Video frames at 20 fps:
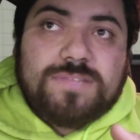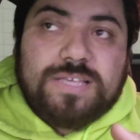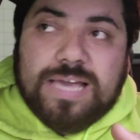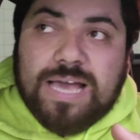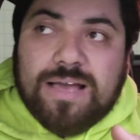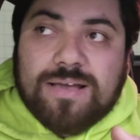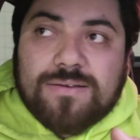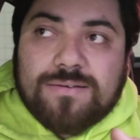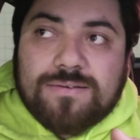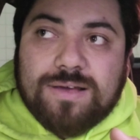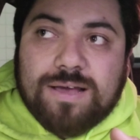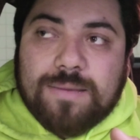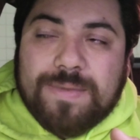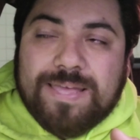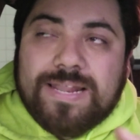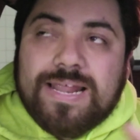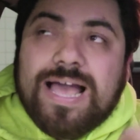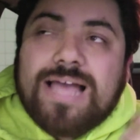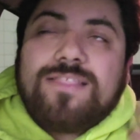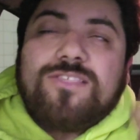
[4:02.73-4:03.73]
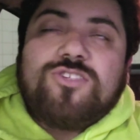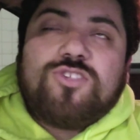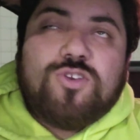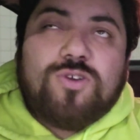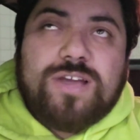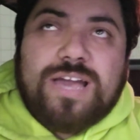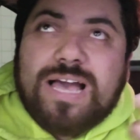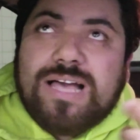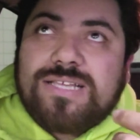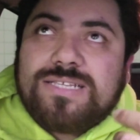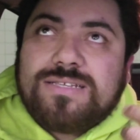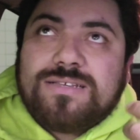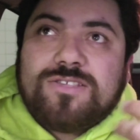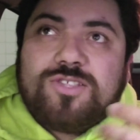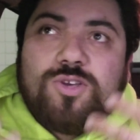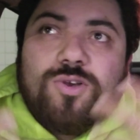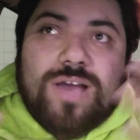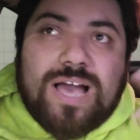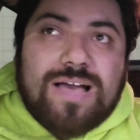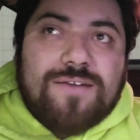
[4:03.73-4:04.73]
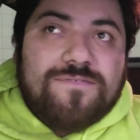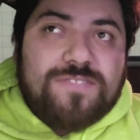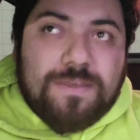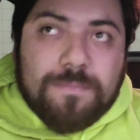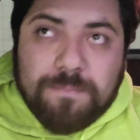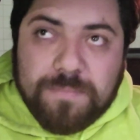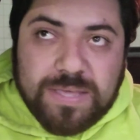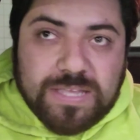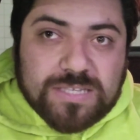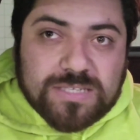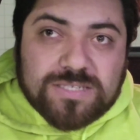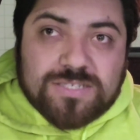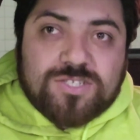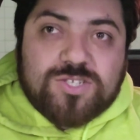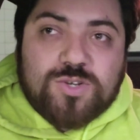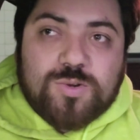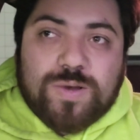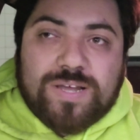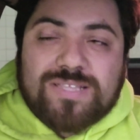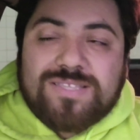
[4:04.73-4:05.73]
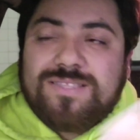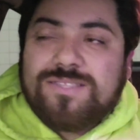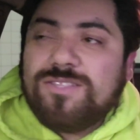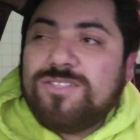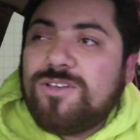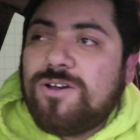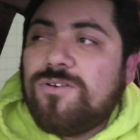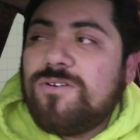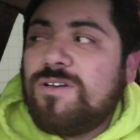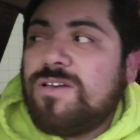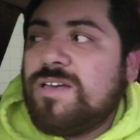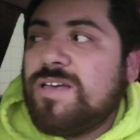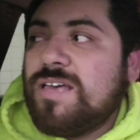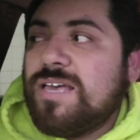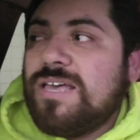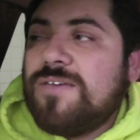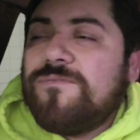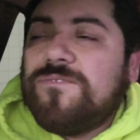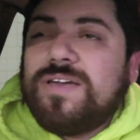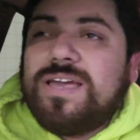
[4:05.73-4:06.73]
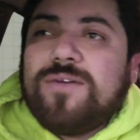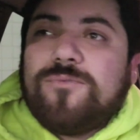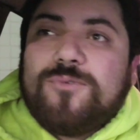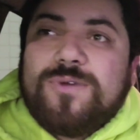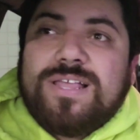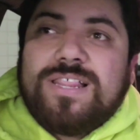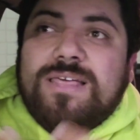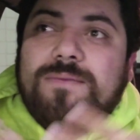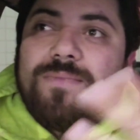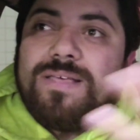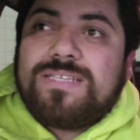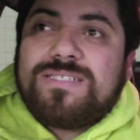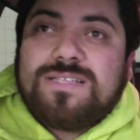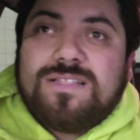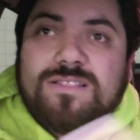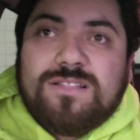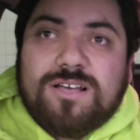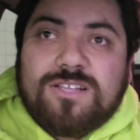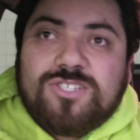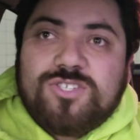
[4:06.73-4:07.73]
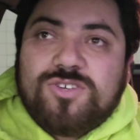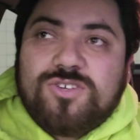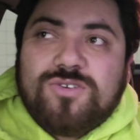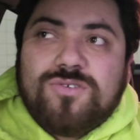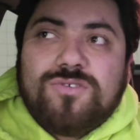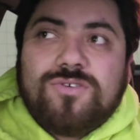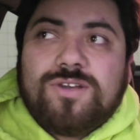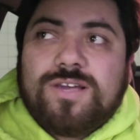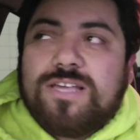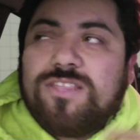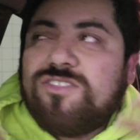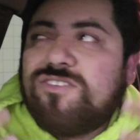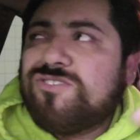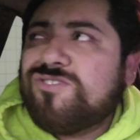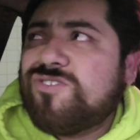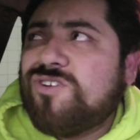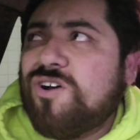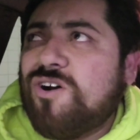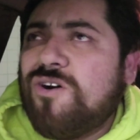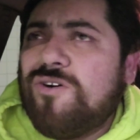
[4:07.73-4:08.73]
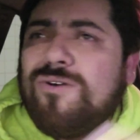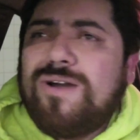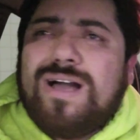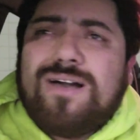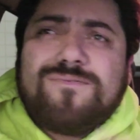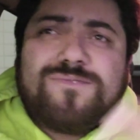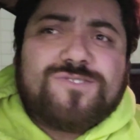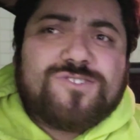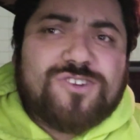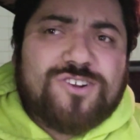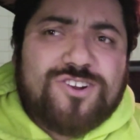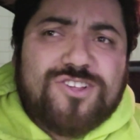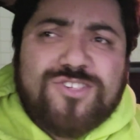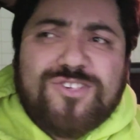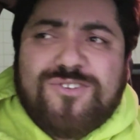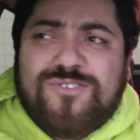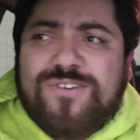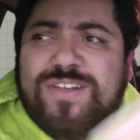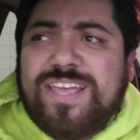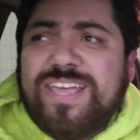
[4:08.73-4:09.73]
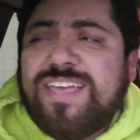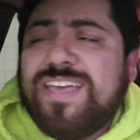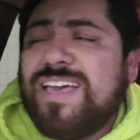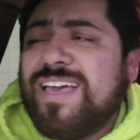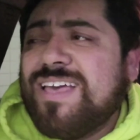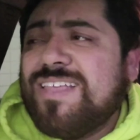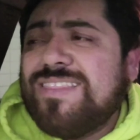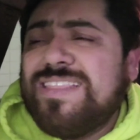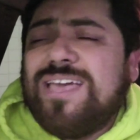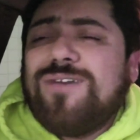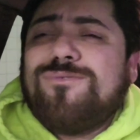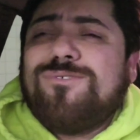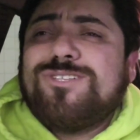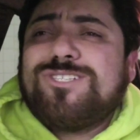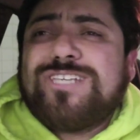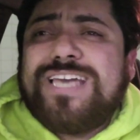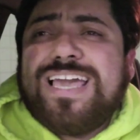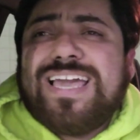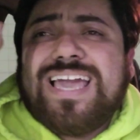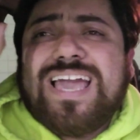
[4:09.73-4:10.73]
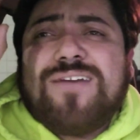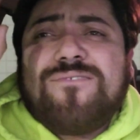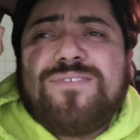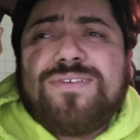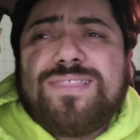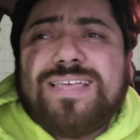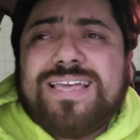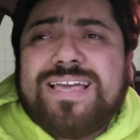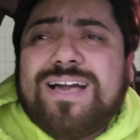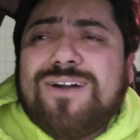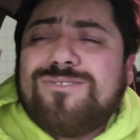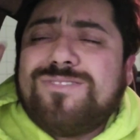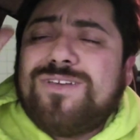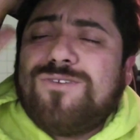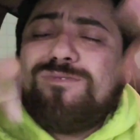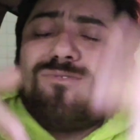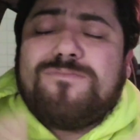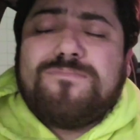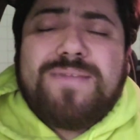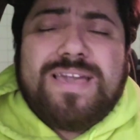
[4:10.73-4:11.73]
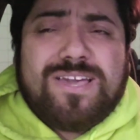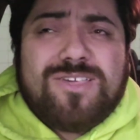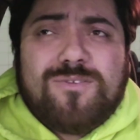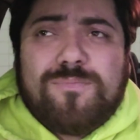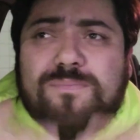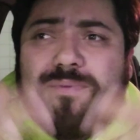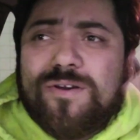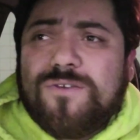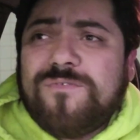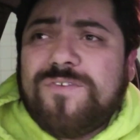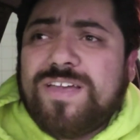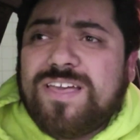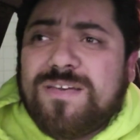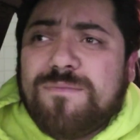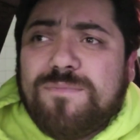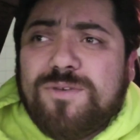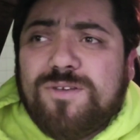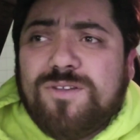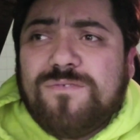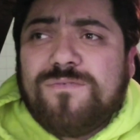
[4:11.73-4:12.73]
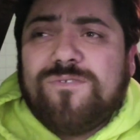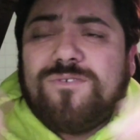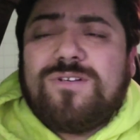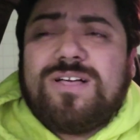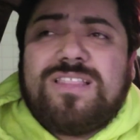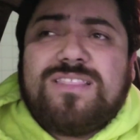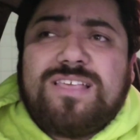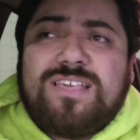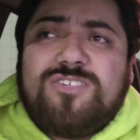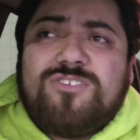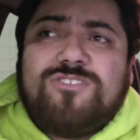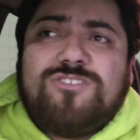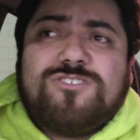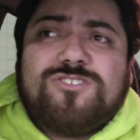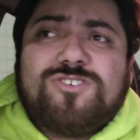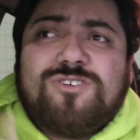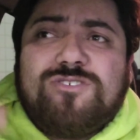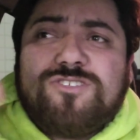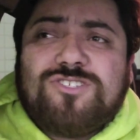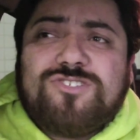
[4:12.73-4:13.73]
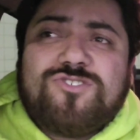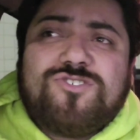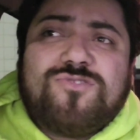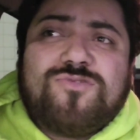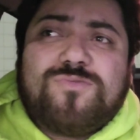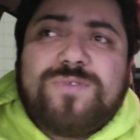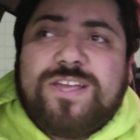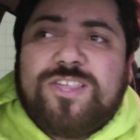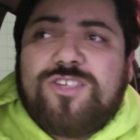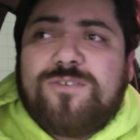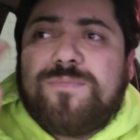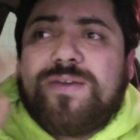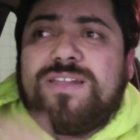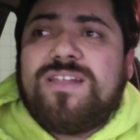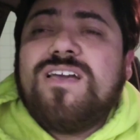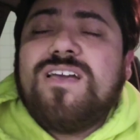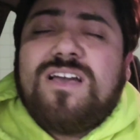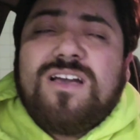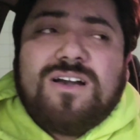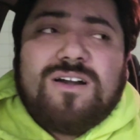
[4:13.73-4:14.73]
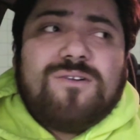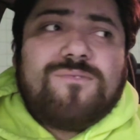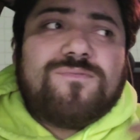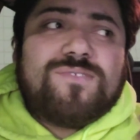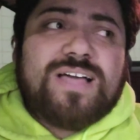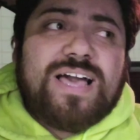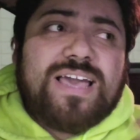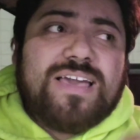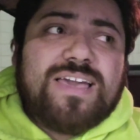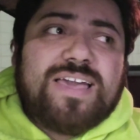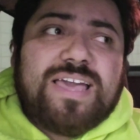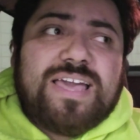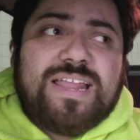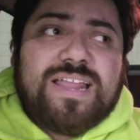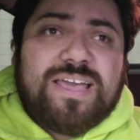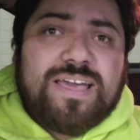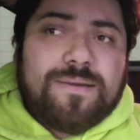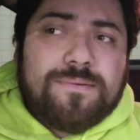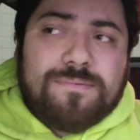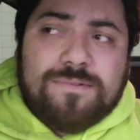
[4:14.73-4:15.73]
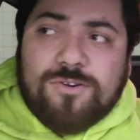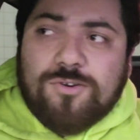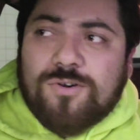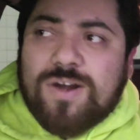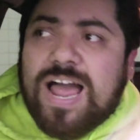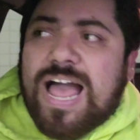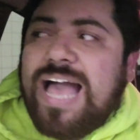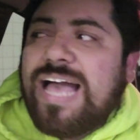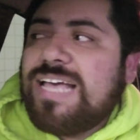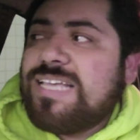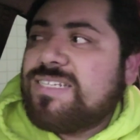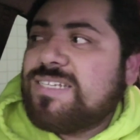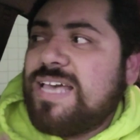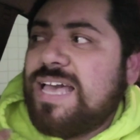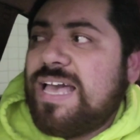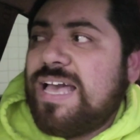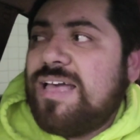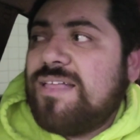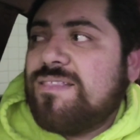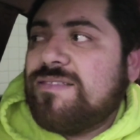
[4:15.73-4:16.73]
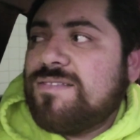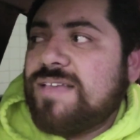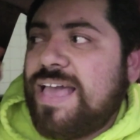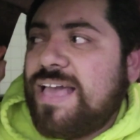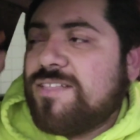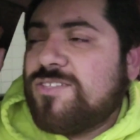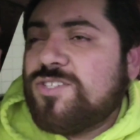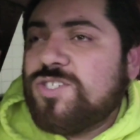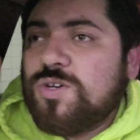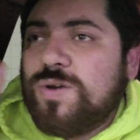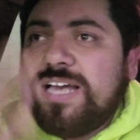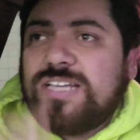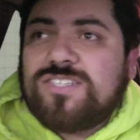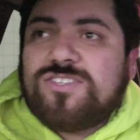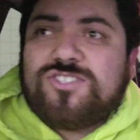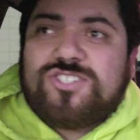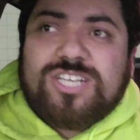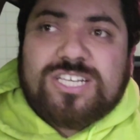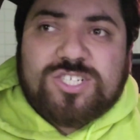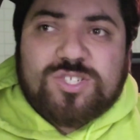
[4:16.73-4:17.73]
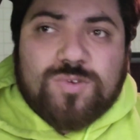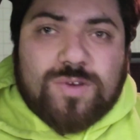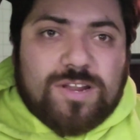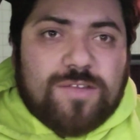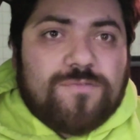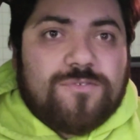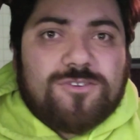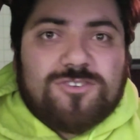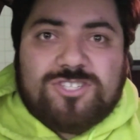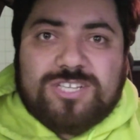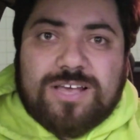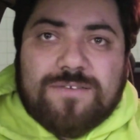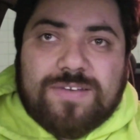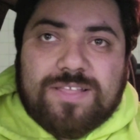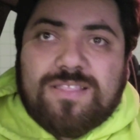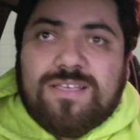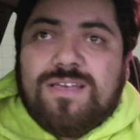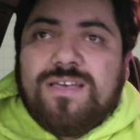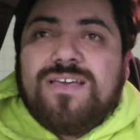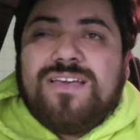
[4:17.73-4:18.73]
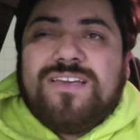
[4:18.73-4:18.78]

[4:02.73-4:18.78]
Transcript: Yeah, I mean, and you guys, you have the means to it. You know, if it really means a lot to you, you can just go have surgery. They will take everything out. They will make you perfect and beautiful. And then you just go into your regimen of like eating grass and do exercise twenty-four seven.